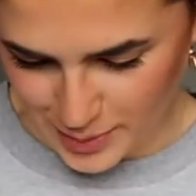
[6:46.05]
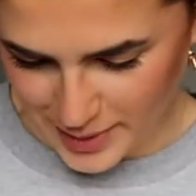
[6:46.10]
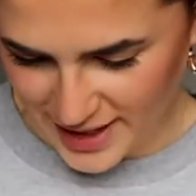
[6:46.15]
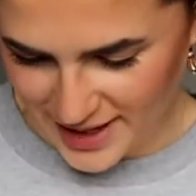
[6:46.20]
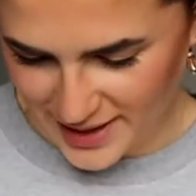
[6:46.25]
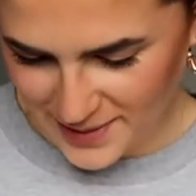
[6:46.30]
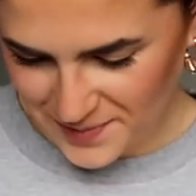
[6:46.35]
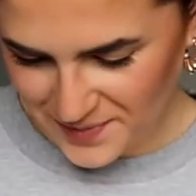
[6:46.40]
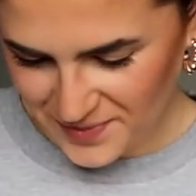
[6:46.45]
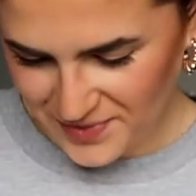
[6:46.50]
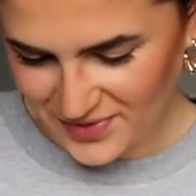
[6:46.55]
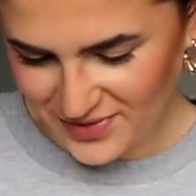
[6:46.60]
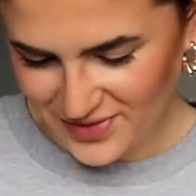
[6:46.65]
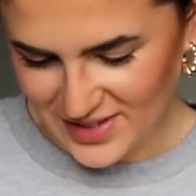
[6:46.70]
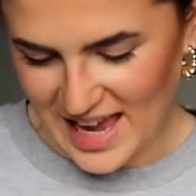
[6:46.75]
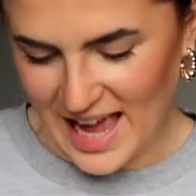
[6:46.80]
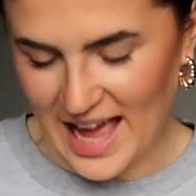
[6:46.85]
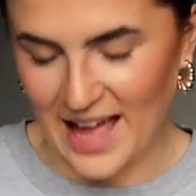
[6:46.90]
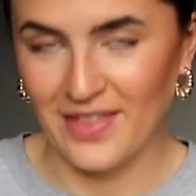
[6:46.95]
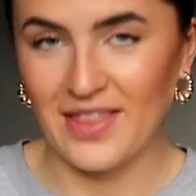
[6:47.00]
But
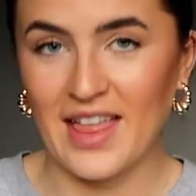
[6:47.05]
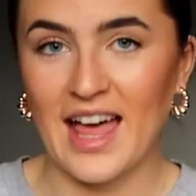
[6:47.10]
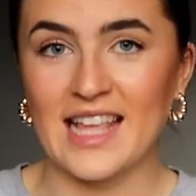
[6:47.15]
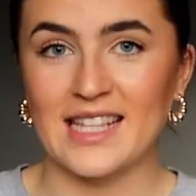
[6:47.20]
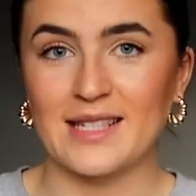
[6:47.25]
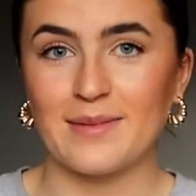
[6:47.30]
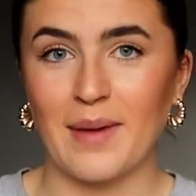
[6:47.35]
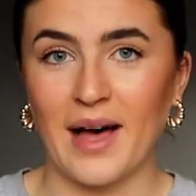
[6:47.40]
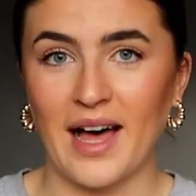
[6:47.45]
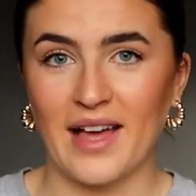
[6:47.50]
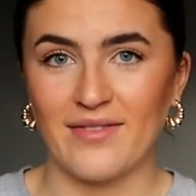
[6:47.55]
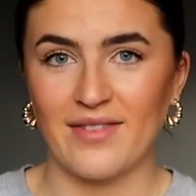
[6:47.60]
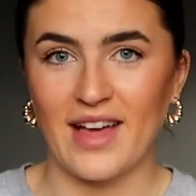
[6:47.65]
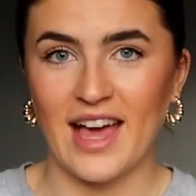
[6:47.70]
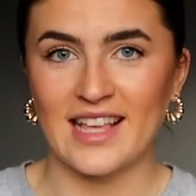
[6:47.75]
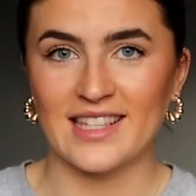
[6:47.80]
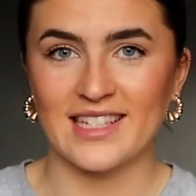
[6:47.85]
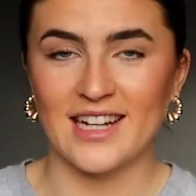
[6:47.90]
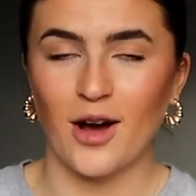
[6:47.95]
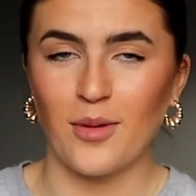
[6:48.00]
yeah, there's my
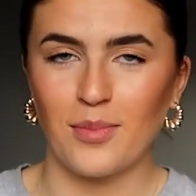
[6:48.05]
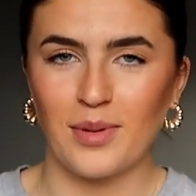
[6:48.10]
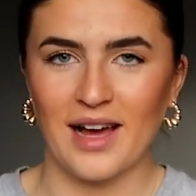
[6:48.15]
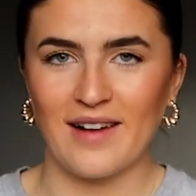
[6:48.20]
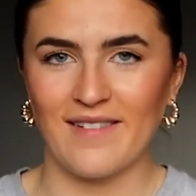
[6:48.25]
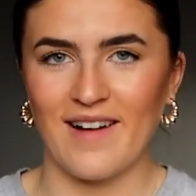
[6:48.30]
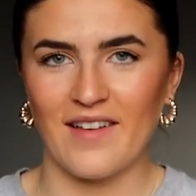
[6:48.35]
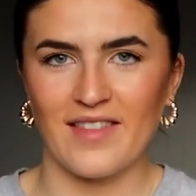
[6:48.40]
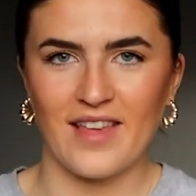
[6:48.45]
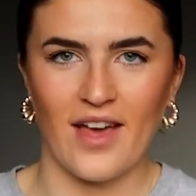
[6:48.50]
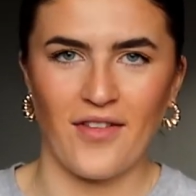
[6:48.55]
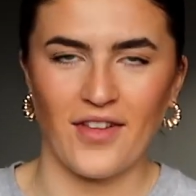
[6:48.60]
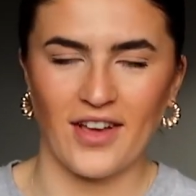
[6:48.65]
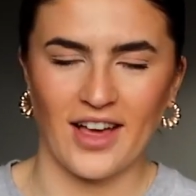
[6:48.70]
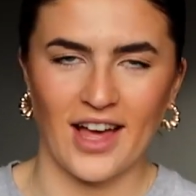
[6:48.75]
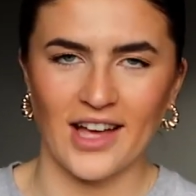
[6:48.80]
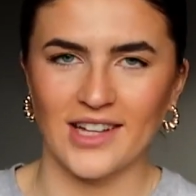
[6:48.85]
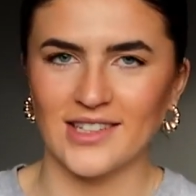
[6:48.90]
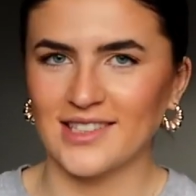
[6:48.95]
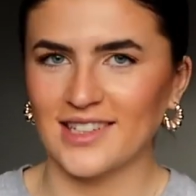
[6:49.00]
face, and I'll blur out the other
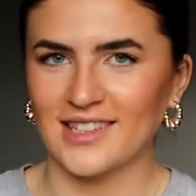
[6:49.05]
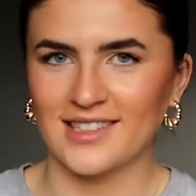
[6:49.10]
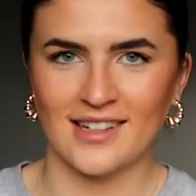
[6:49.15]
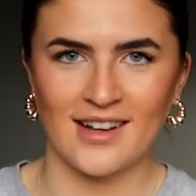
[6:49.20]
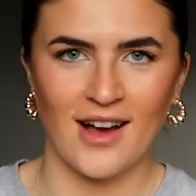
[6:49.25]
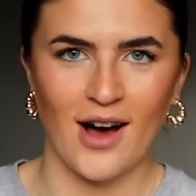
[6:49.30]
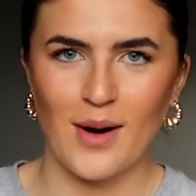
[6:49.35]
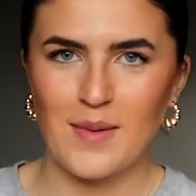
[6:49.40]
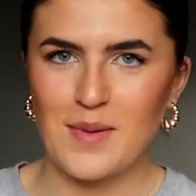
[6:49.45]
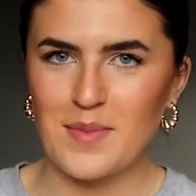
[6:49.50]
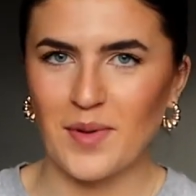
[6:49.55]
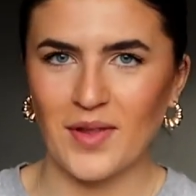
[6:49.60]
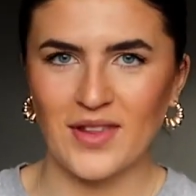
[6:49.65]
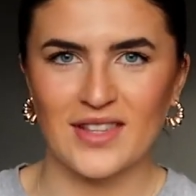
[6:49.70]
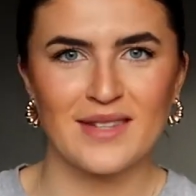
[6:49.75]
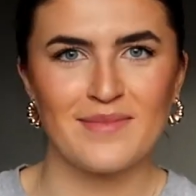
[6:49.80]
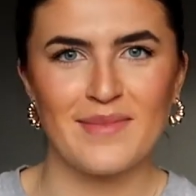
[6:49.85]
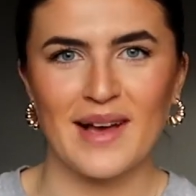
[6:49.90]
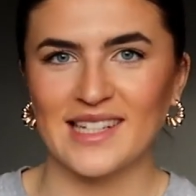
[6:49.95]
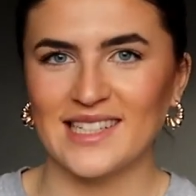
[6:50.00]
girls because I can't be
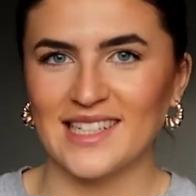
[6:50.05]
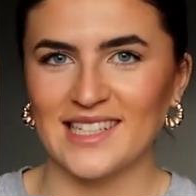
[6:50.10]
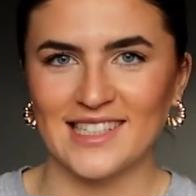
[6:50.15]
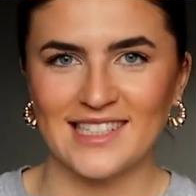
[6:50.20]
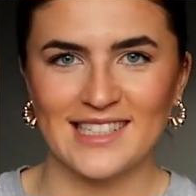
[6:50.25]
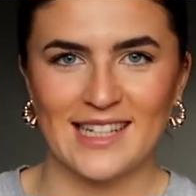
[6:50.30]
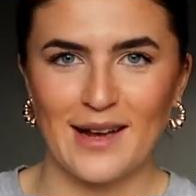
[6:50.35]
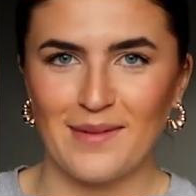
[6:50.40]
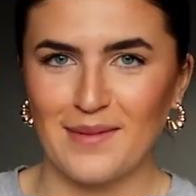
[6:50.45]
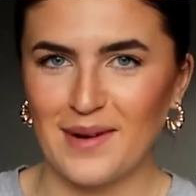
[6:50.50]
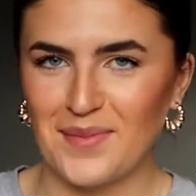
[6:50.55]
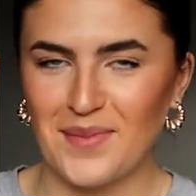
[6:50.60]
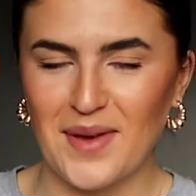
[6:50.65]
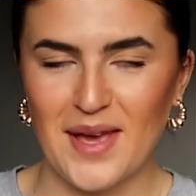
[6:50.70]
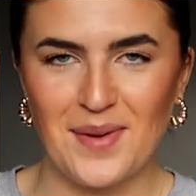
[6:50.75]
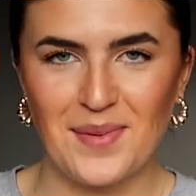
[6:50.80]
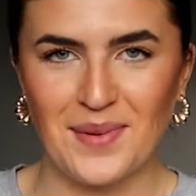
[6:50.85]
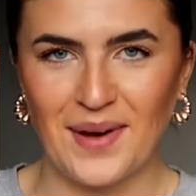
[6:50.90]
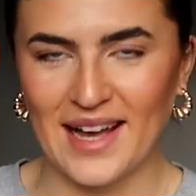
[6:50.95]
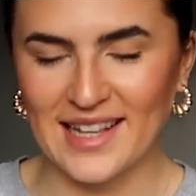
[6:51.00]
bothered to message so many
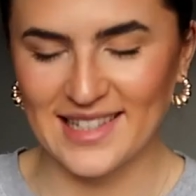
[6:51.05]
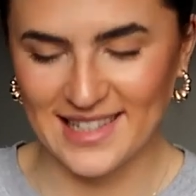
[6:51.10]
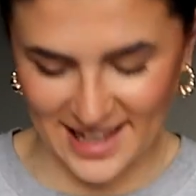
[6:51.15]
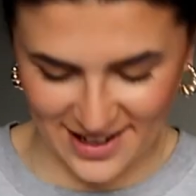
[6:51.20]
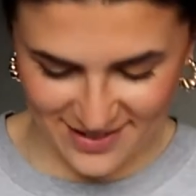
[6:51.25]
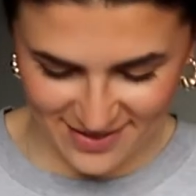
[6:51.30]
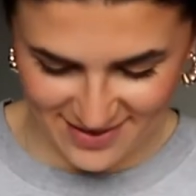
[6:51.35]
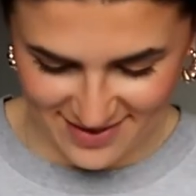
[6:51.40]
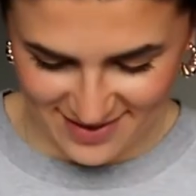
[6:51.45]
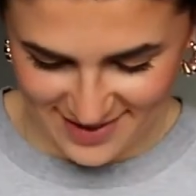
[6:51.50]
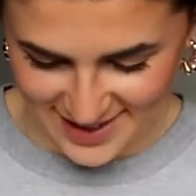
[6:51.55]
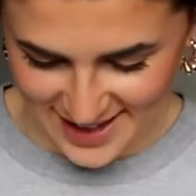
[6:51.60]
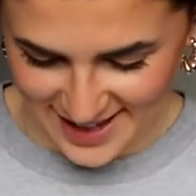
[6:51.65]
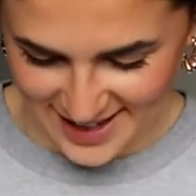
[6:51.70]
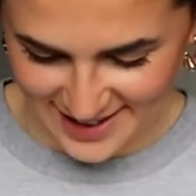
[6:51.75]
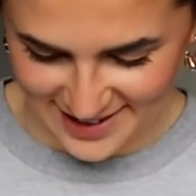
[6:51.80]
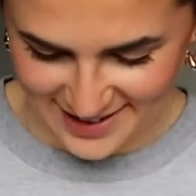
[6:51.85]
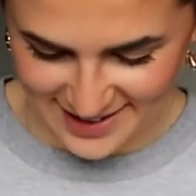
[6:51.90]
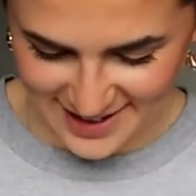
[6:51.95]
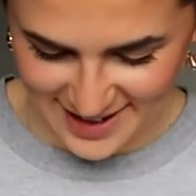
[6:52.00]
people asking if they
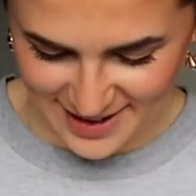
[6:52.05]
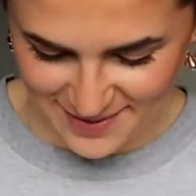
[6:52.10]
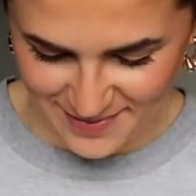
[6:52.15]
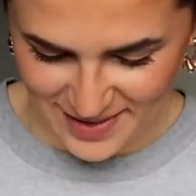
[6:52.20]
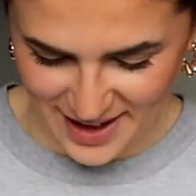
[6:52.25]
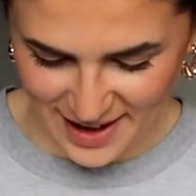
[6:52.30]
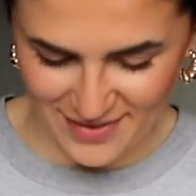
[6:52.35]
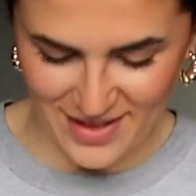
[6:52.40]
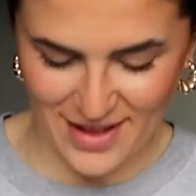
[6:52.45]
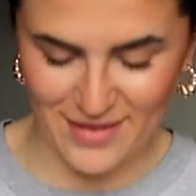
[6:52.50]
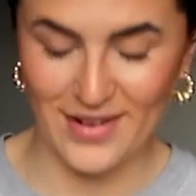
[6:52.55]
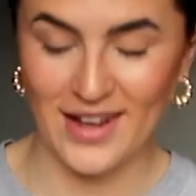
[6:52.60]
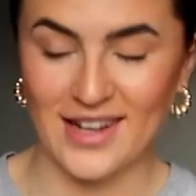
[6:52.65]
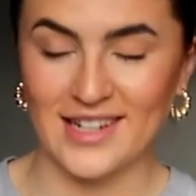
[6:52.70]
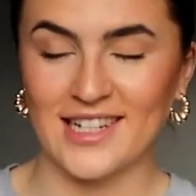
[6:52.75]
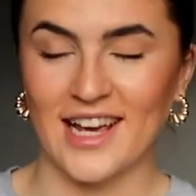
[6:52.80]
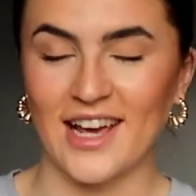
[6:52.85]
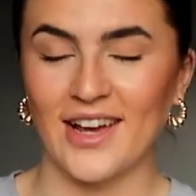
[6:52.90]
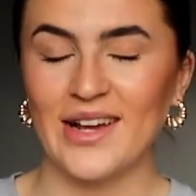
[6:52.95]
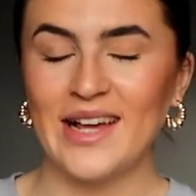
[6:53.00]
can have their
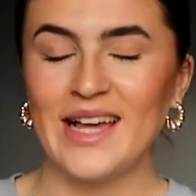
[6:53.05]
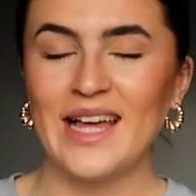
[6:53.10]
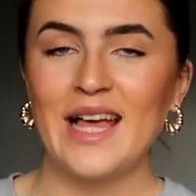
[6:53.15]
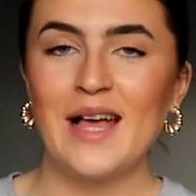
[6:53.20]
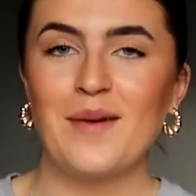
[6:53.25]
photo.